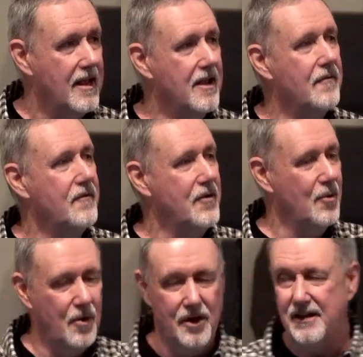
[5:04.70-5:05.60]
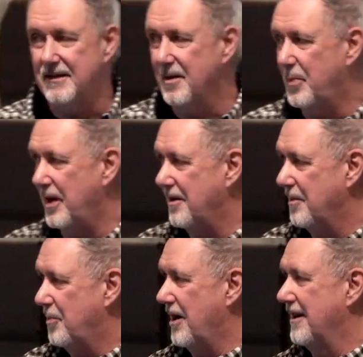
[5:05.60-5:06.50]
if you're willing to pay
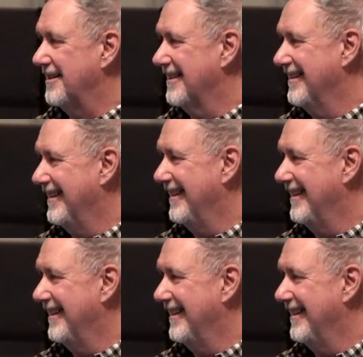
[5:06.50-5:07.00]
the price,